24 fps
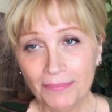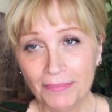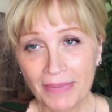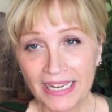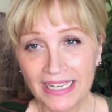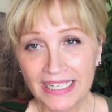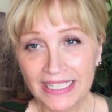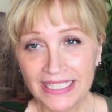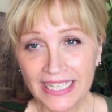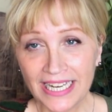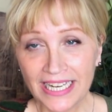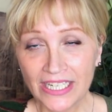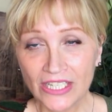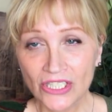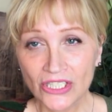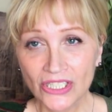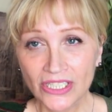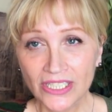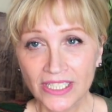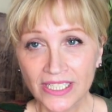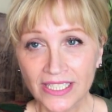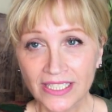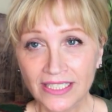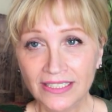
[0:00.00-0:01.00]

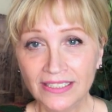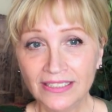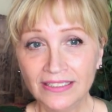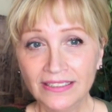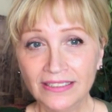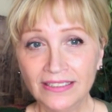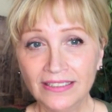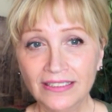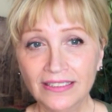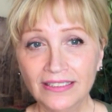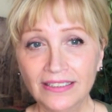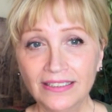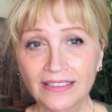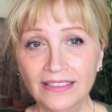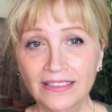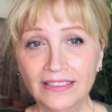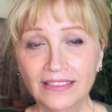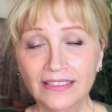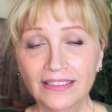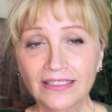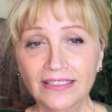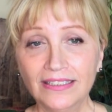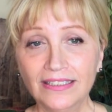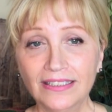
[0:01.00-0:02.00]
meditation
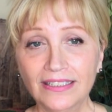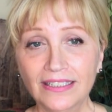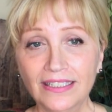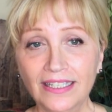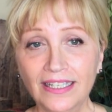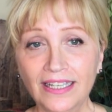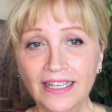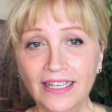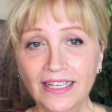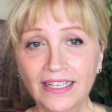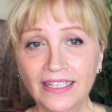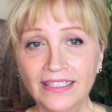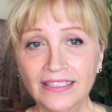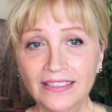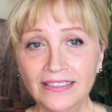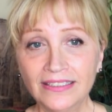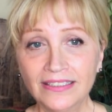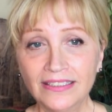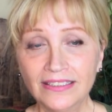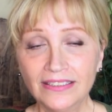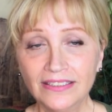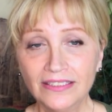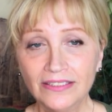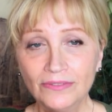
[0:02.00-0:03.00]

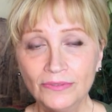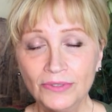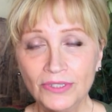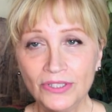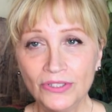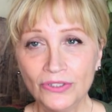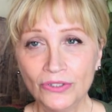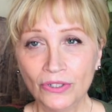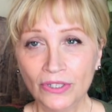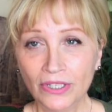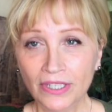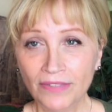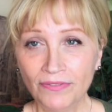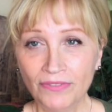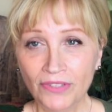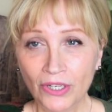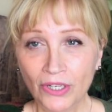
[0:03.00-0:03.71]
and restorative